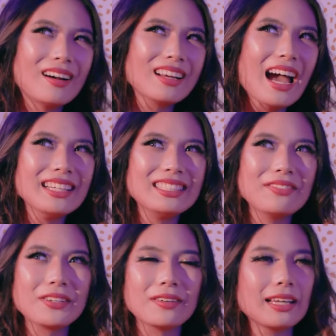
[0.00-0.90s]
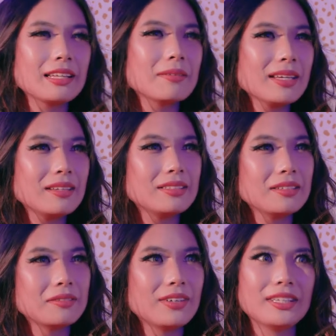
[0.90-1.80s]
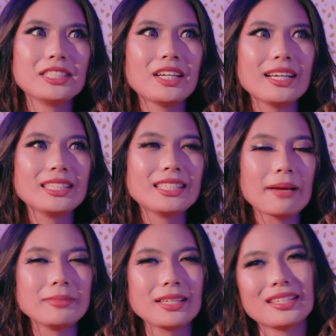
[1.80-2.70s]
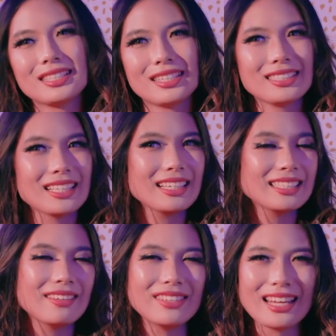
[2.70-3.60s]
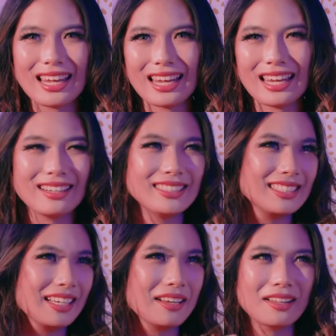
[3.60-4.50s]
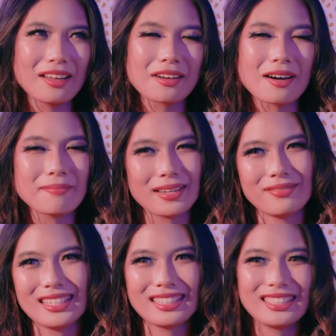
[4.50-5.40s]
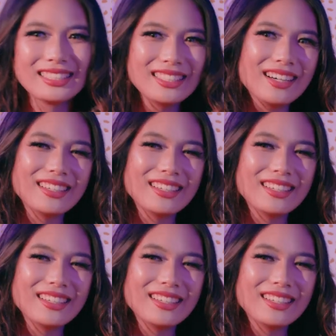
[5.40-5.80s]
kind of difficult, like, they'll make you do very strange time signatures, like 7/8 or just, like, a lot of compound meters, so